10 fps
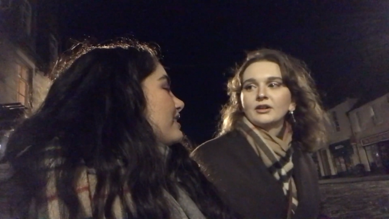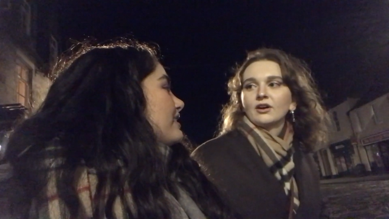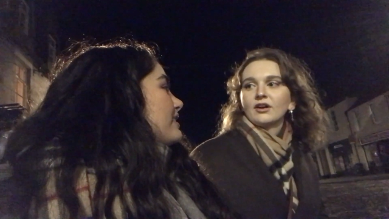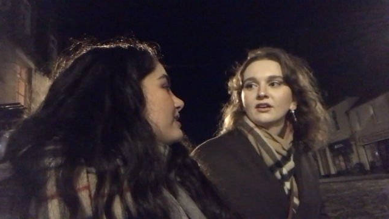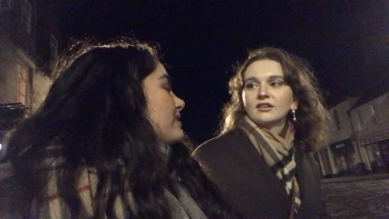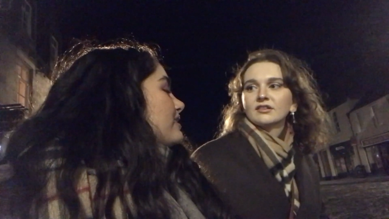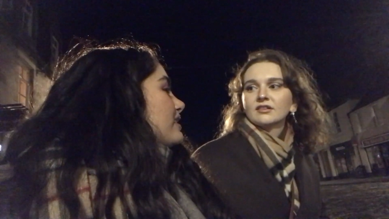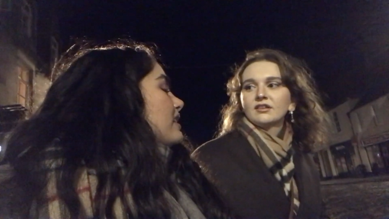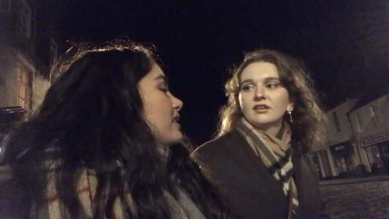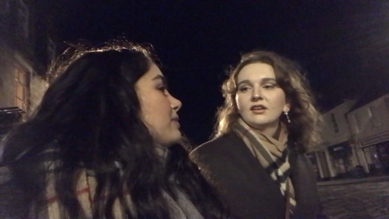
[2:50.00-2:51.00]
Speaker 1: not.
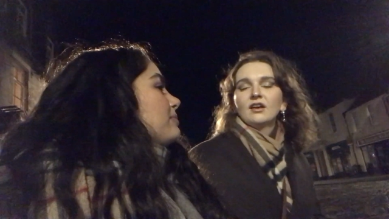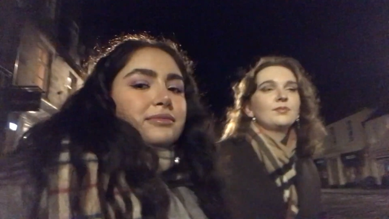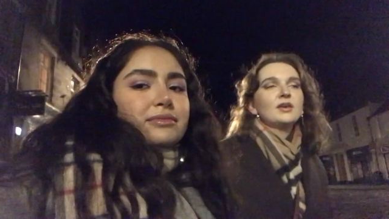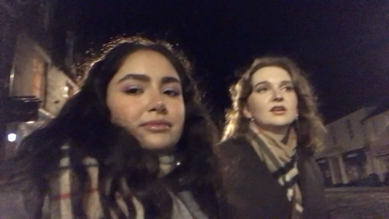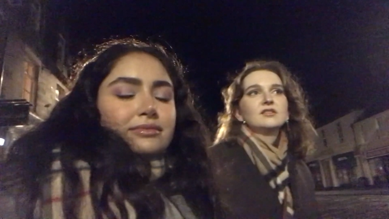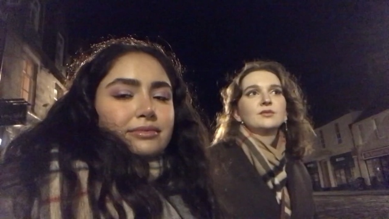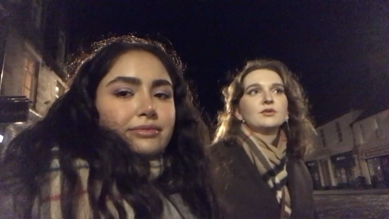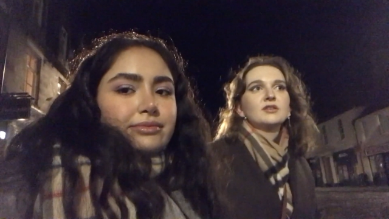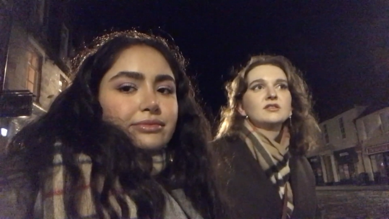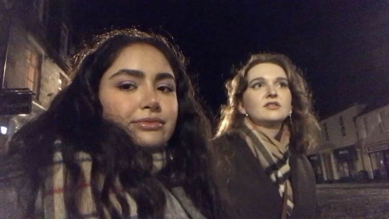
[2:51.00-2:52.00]
Yeah. Because it
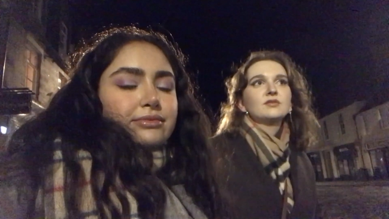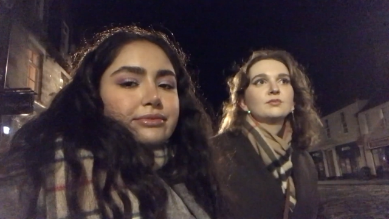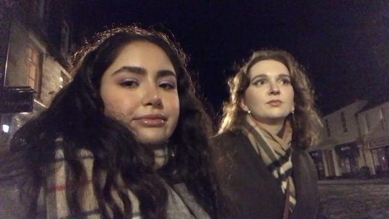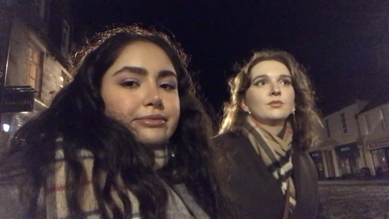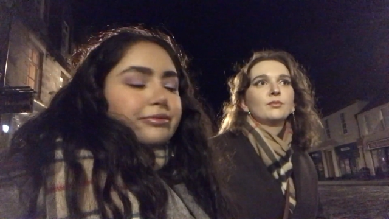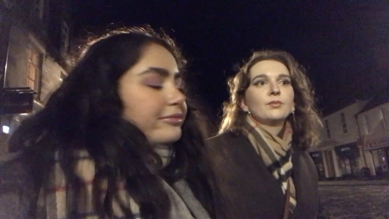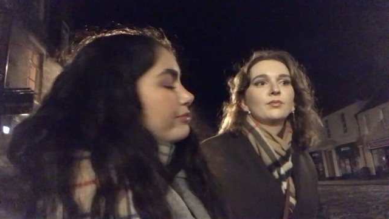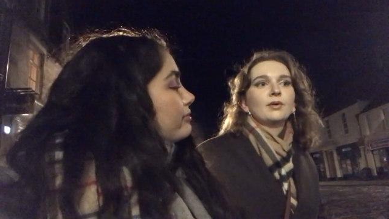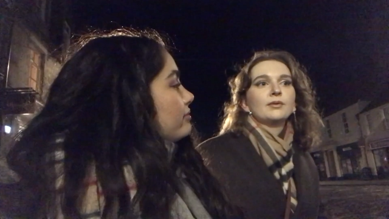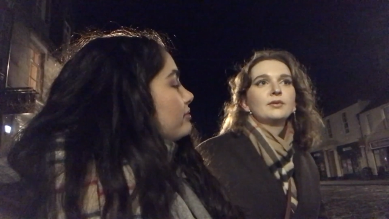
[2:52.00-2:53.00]
was
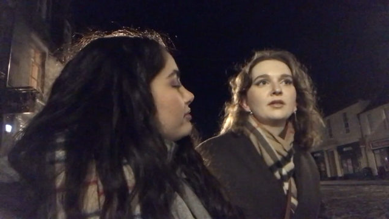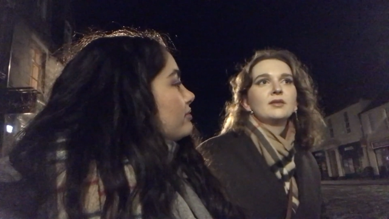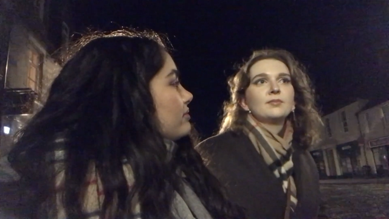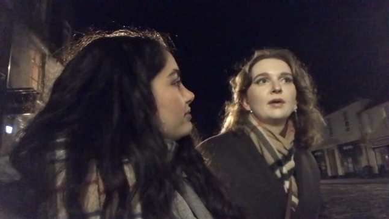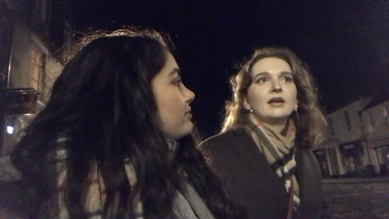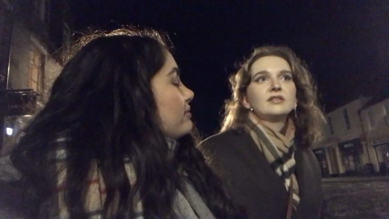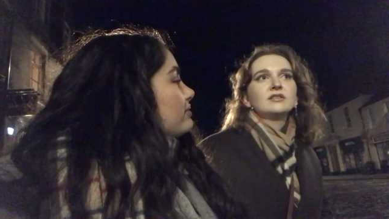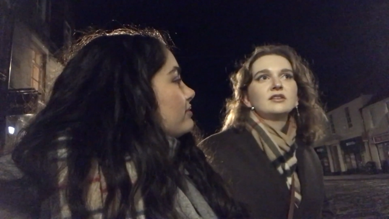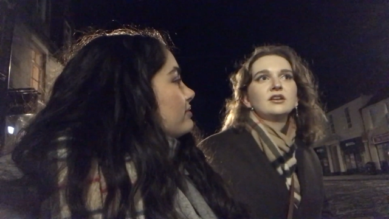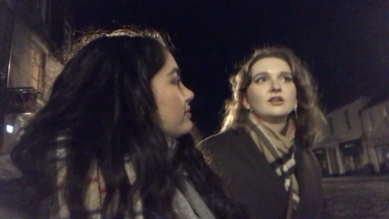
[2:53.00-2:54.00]
probably the
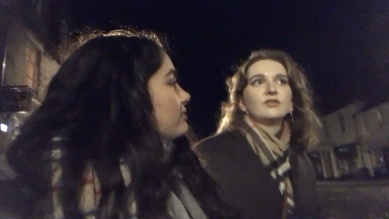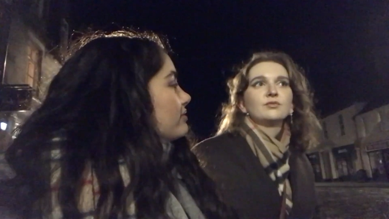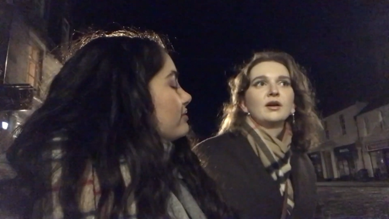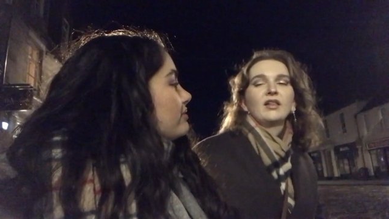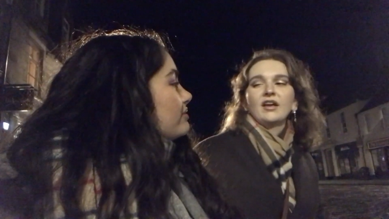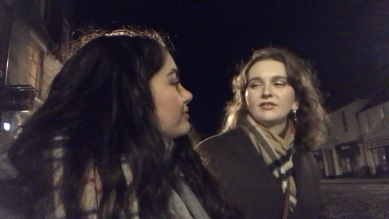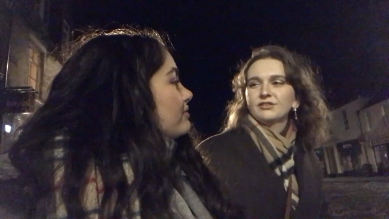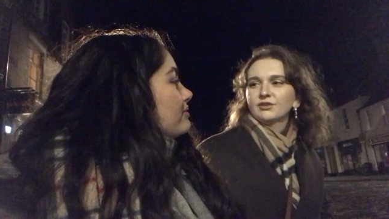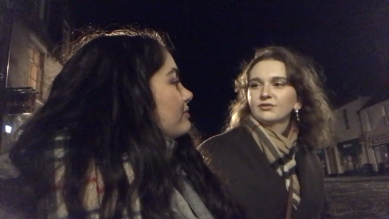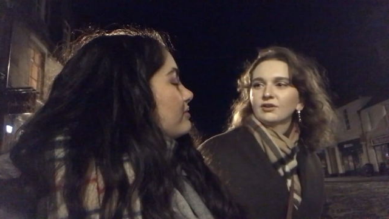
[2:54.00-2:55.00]
best year of my life
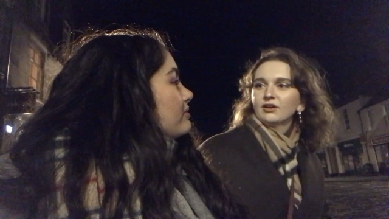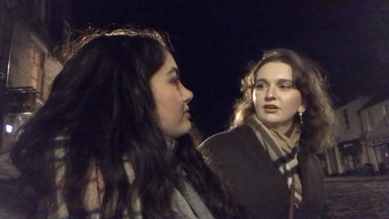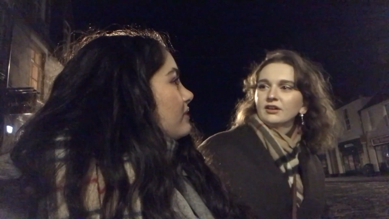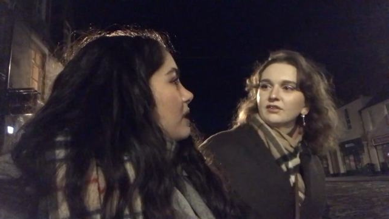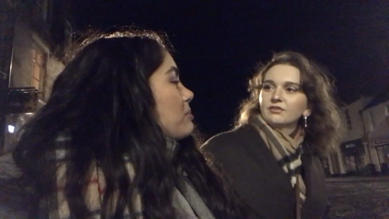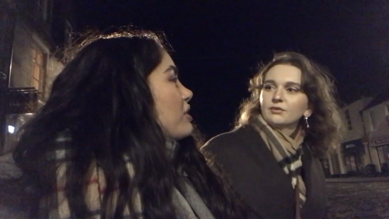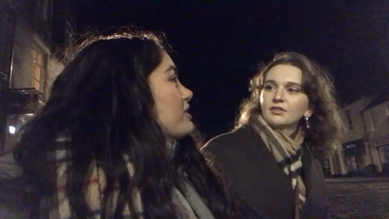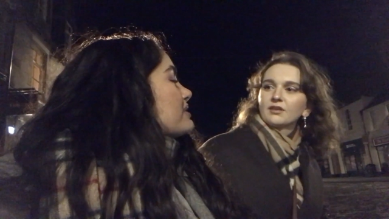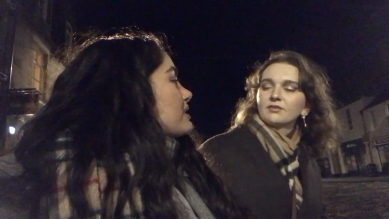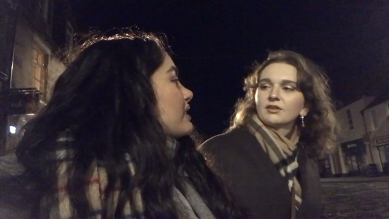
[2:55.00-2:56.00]
so far,
Speaker 2: like even
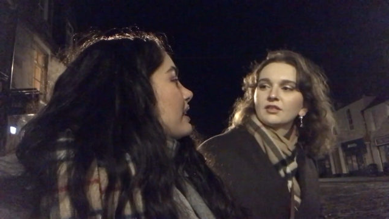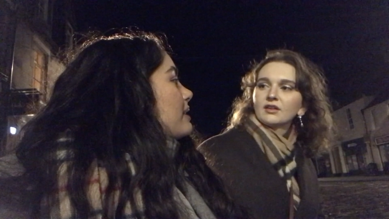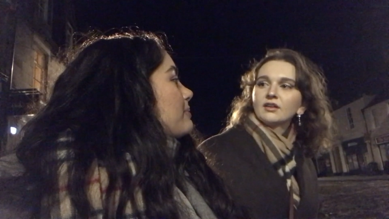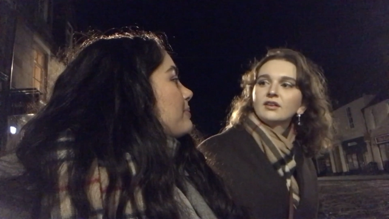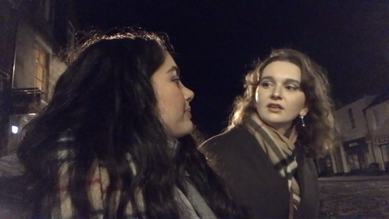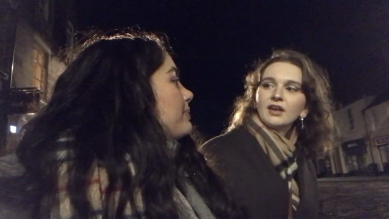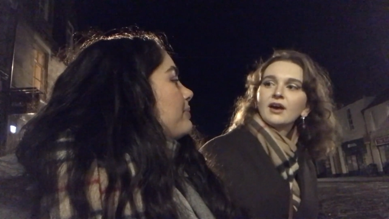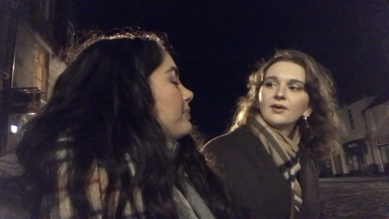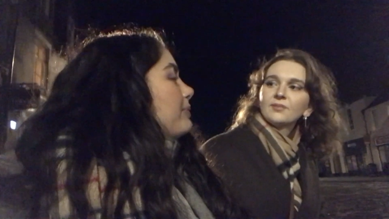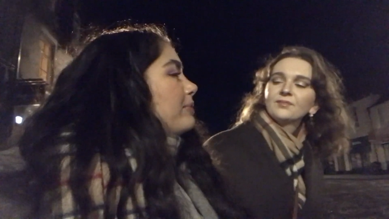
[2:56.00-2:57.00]
personally, with everything.
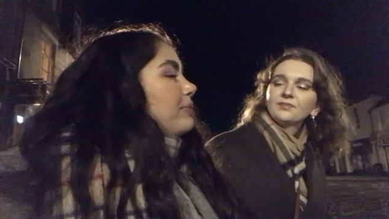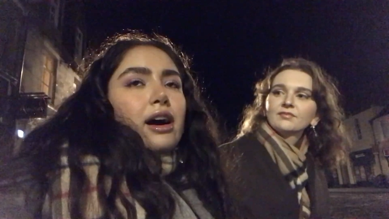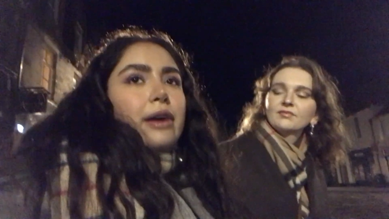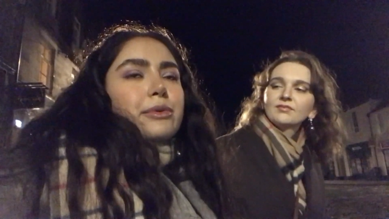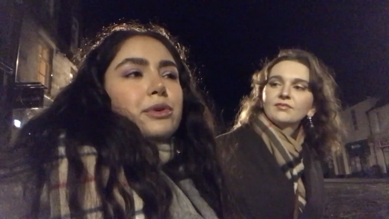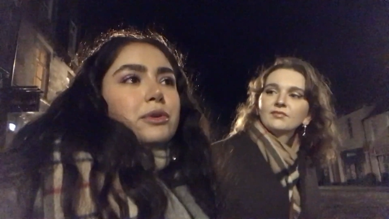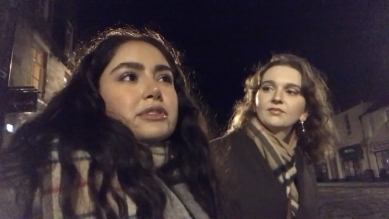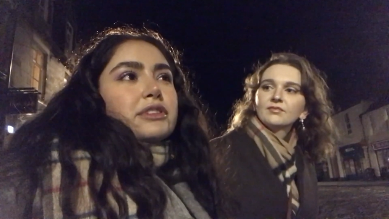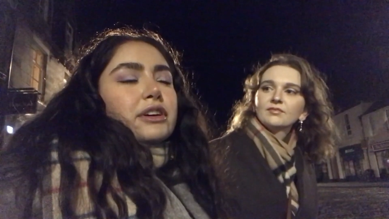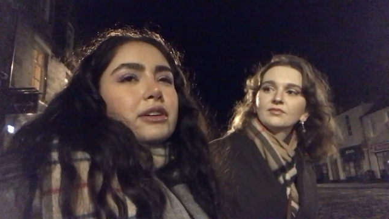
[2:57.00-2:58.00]
Yeah. Mm-hmm. I would
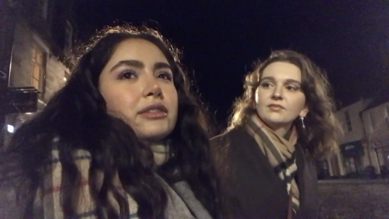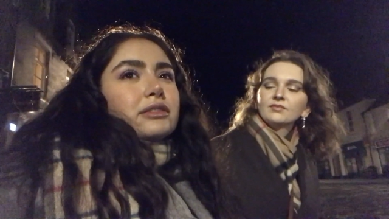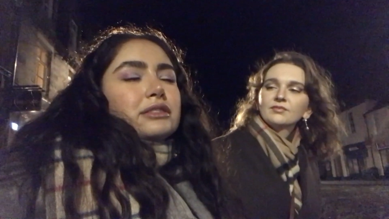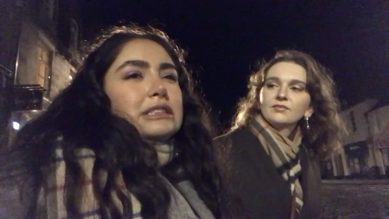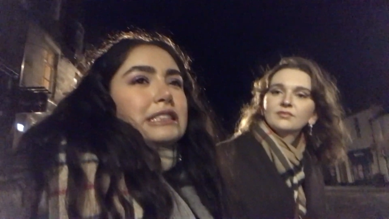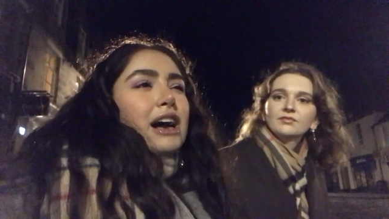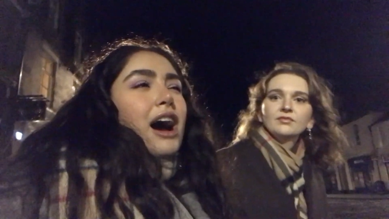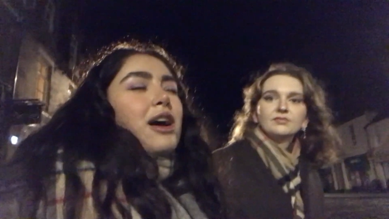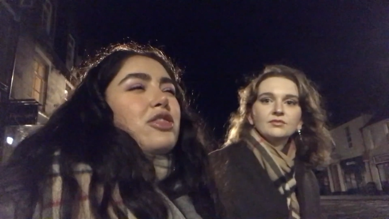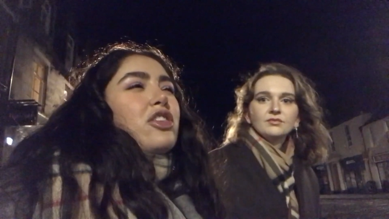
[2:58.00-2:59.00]
also,
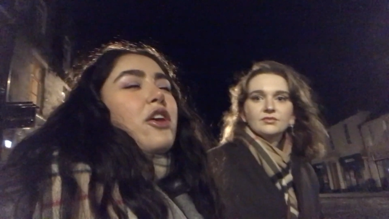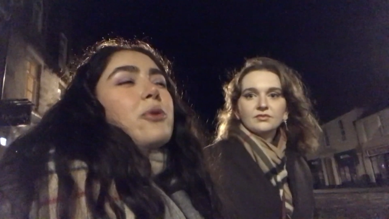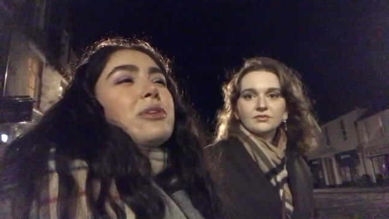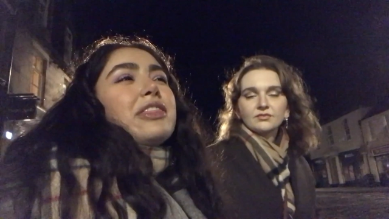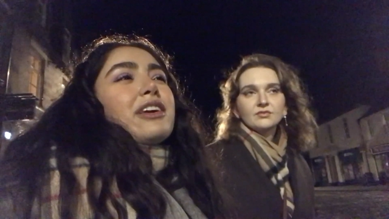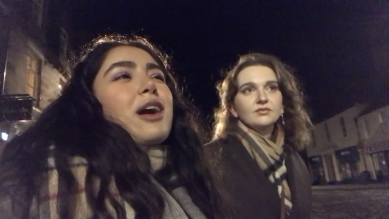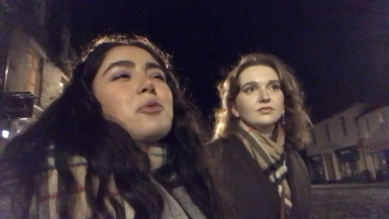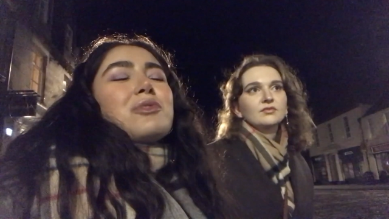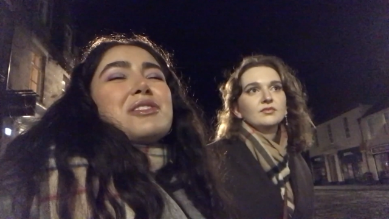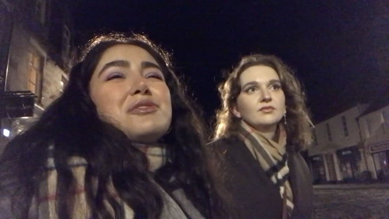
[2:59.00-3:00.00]
the only thing I
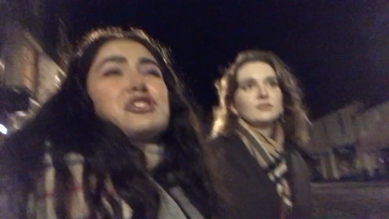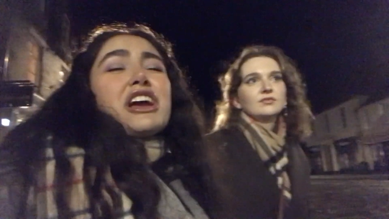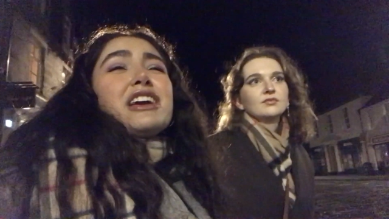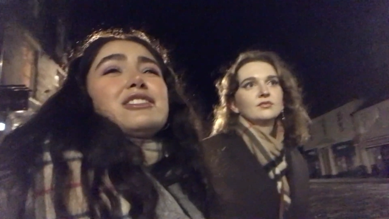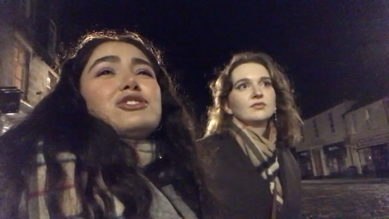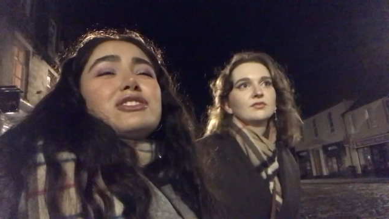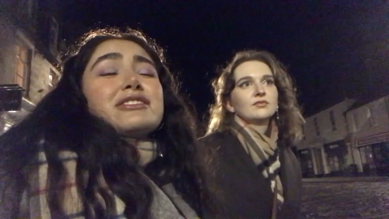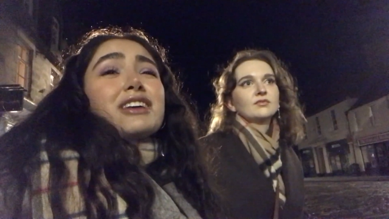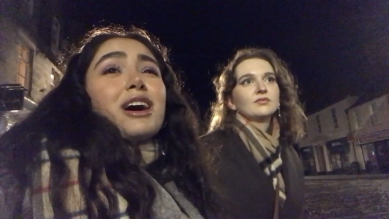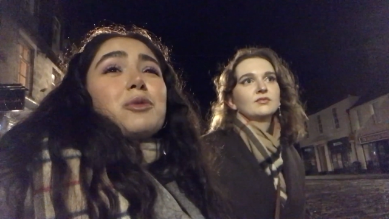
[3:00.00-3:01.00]
would have changed is that I